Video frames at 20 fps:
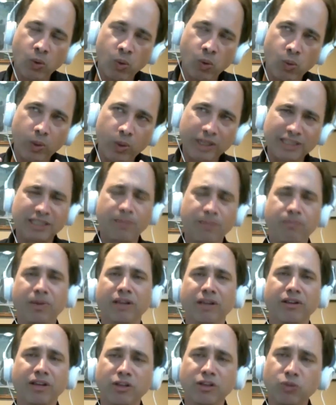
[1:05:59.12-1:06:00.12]
What has it
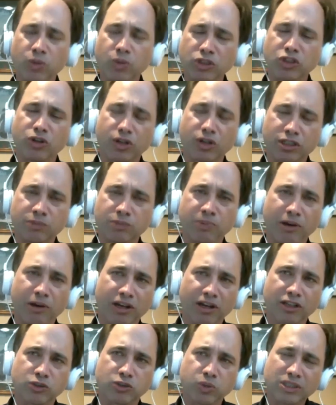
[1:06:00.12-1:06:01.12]
been like? What's your
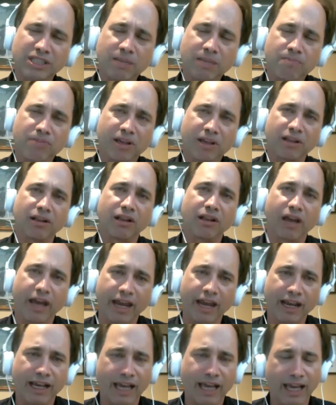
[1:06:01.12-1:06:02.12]
experience? What's it been
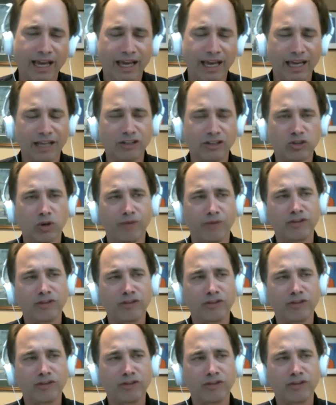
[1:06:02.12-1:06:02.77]
like in sort of